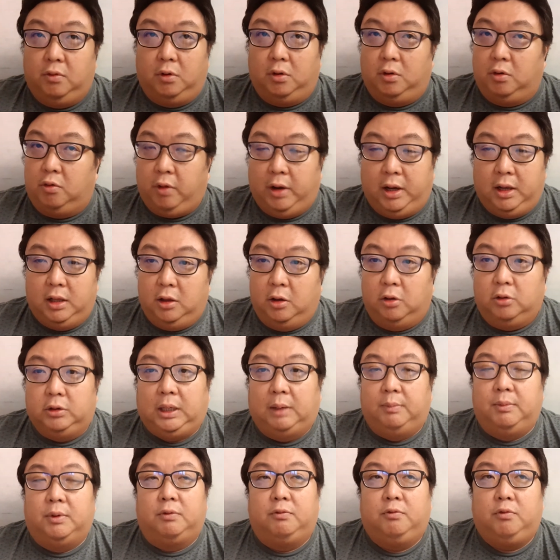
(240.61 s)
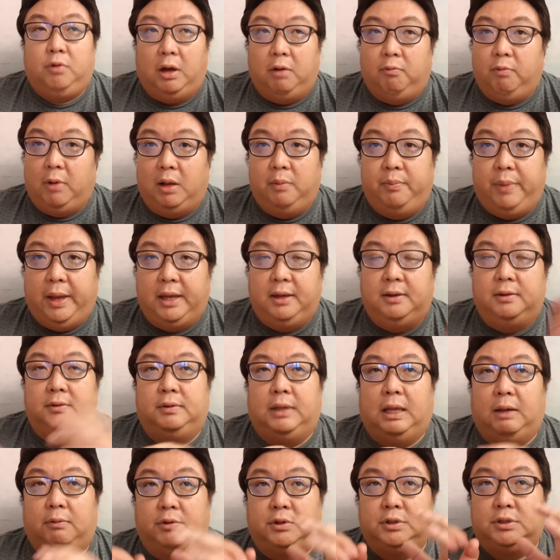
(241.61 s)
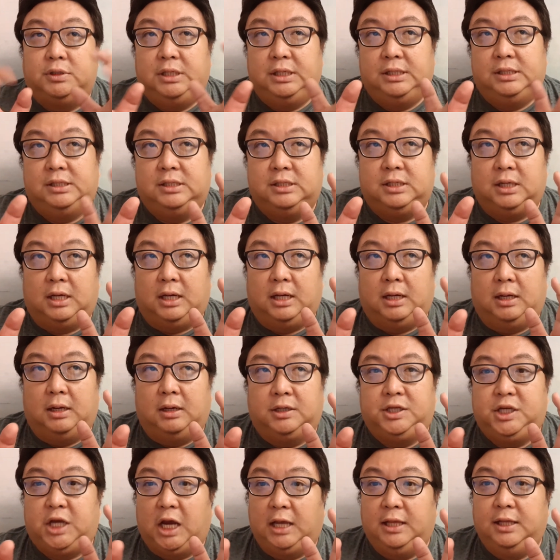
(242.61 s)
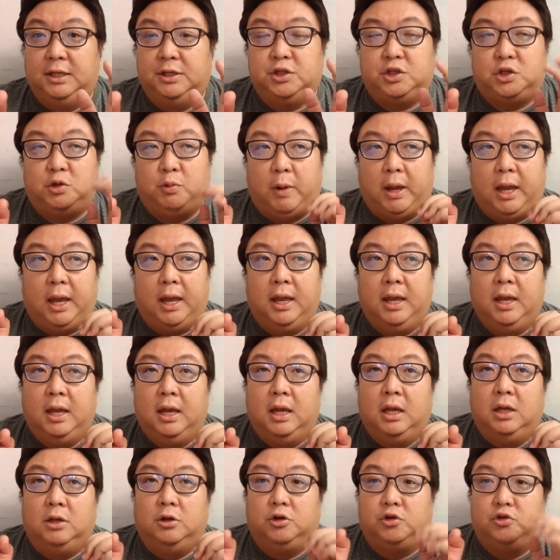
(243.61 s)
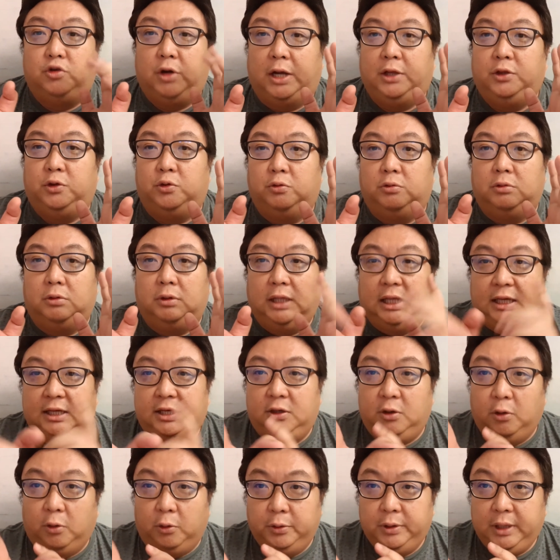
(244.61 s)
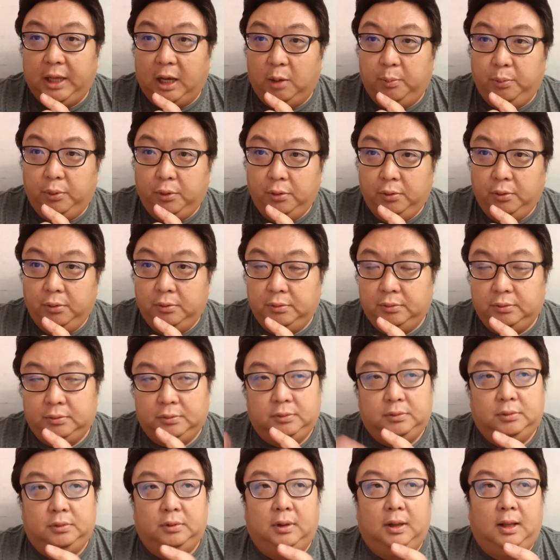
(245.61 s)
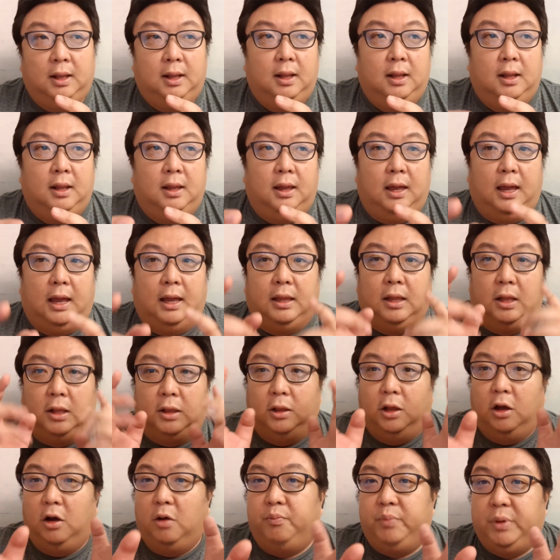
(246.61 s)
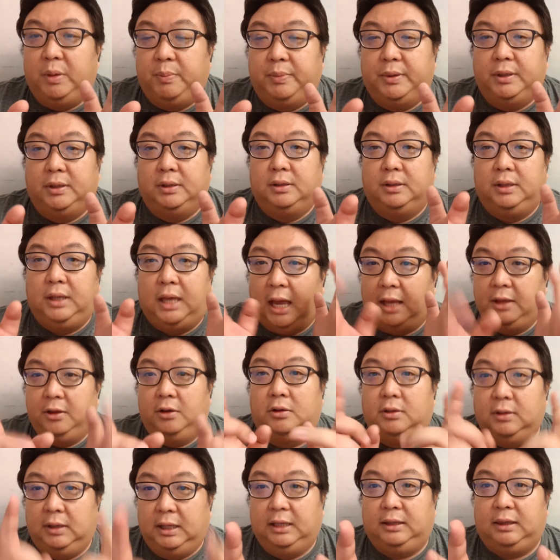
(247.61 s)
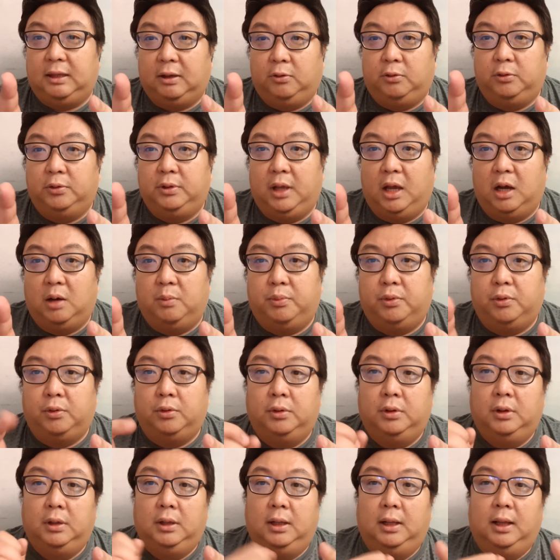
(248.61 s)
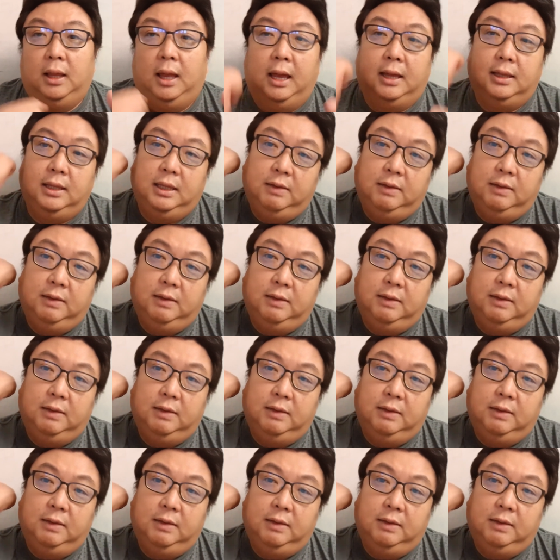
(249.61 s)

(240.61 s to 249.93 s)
quite a long time ago, quite a while back, there was this challenge where you try to lick your own elbow, and a lot of people cannot lick their own elbow. And